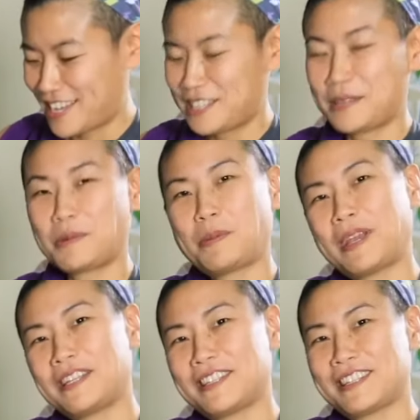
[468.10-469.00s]

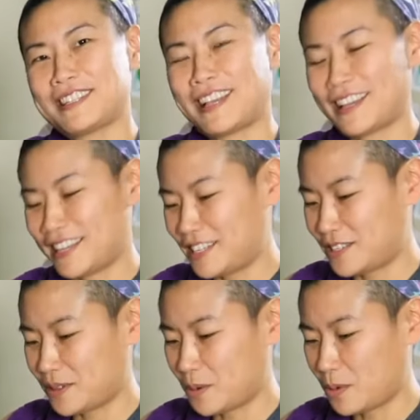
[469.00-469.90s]
pan to the side
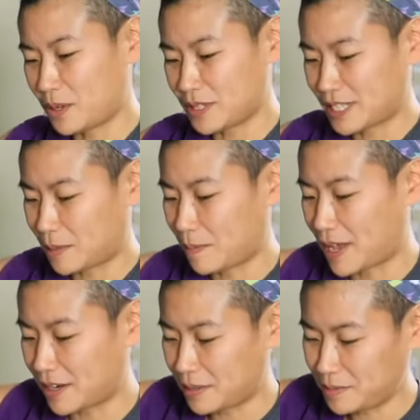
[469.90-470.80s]
so the oil's at the
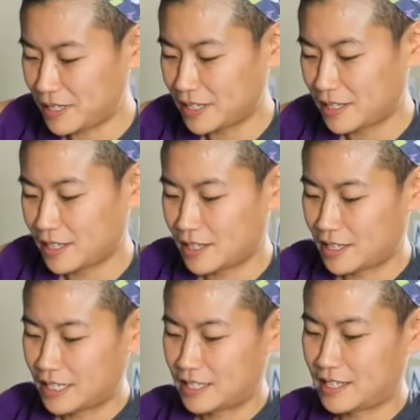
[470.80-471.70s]
bottom.
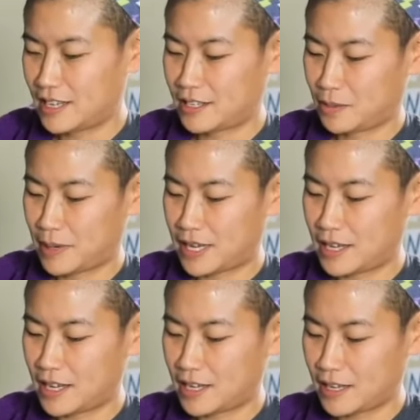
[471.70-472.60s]
Take your
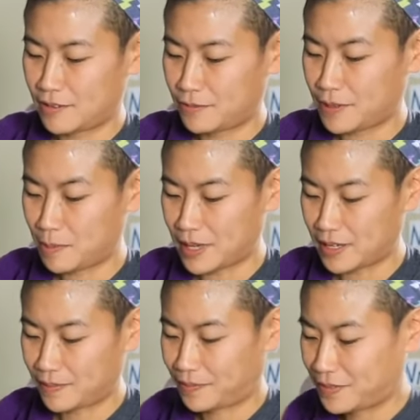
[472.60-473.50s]
pancake and flip it.
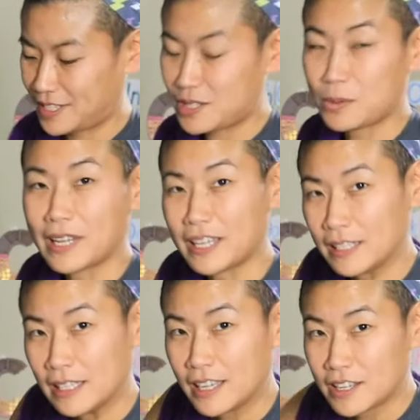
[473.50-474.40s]
This way,
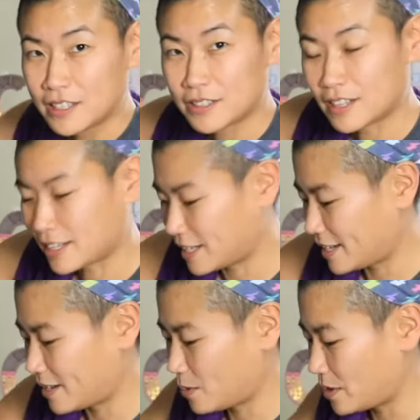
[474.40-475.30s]
you're not going to
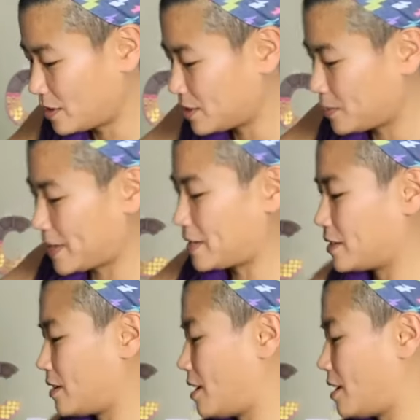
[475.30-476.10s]
get oil splattered